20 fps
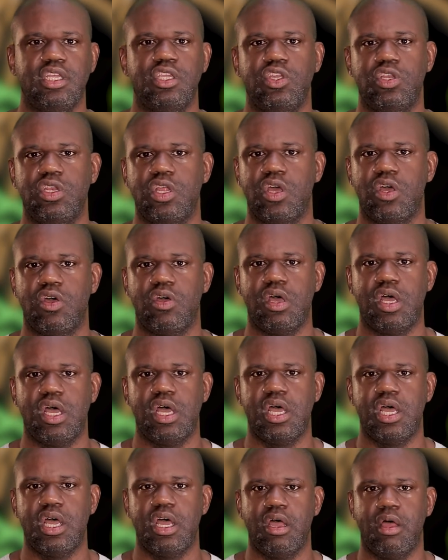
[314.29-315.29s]

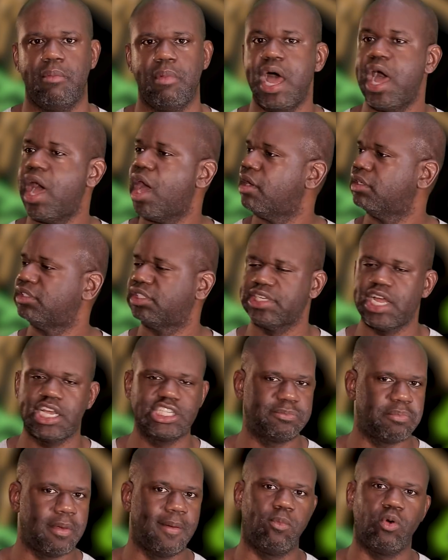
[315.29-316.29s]
I'll shout out
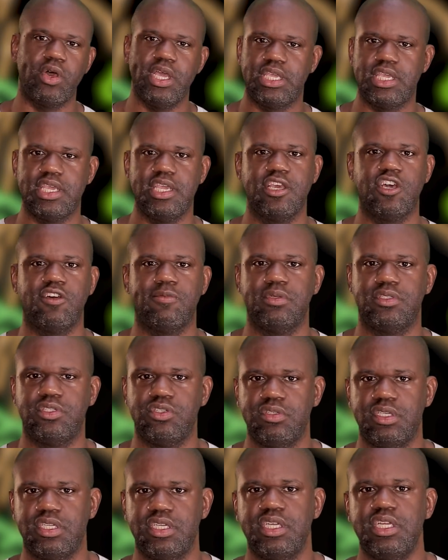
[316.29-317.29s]
to my boy Kingo
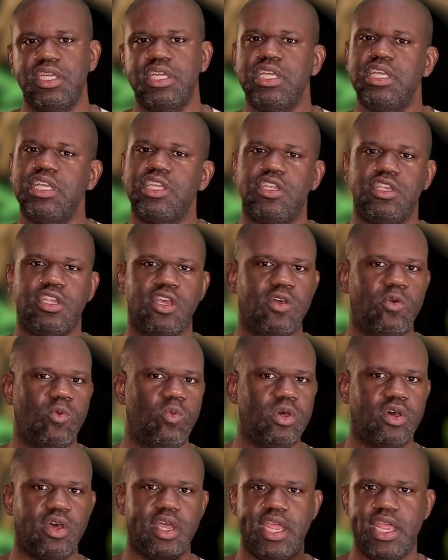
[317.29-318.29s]
Batunda.
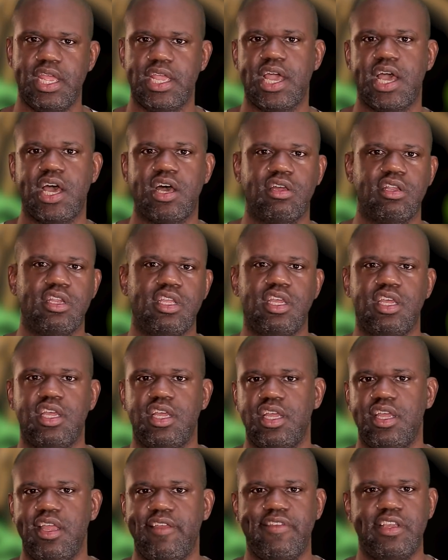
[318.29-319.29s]
We'll hang out
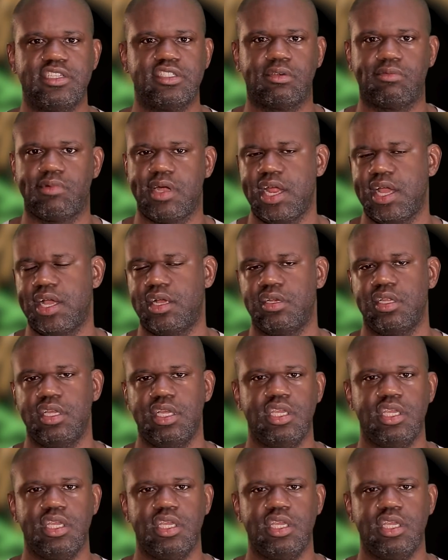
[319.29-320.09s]
if he's around,